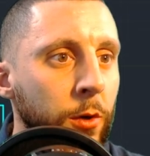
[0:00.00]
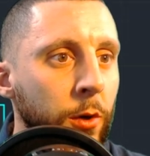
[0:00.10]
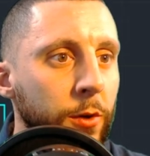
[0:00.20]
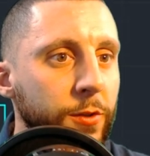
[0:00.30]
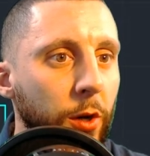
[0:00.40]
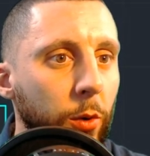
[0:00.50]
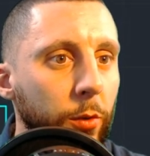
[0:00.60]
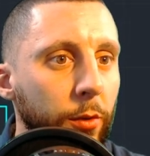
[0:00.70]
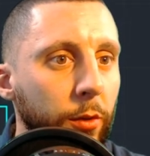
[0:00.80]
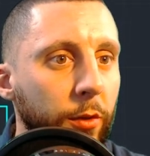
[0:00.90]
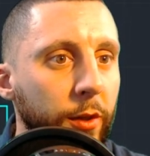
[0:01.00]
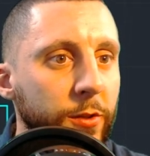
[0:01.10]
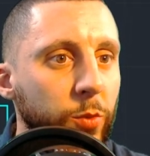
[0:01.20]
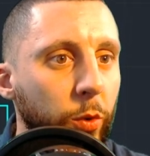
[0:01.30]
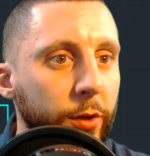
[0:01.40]
So
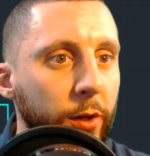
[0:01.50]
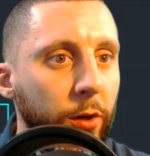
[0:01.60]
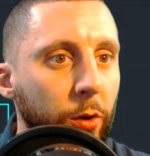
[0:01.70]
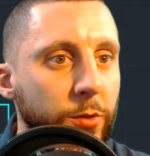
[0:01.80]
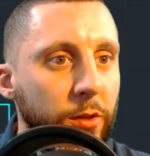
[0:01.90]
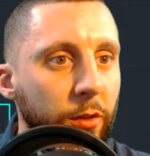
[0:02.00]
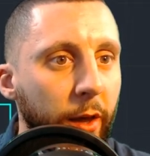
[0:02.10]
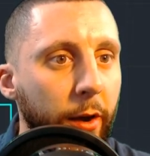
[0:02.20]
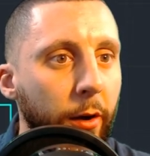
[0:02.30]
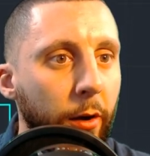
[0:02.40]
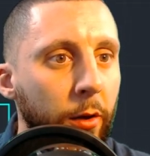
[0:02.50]
this one can go to there,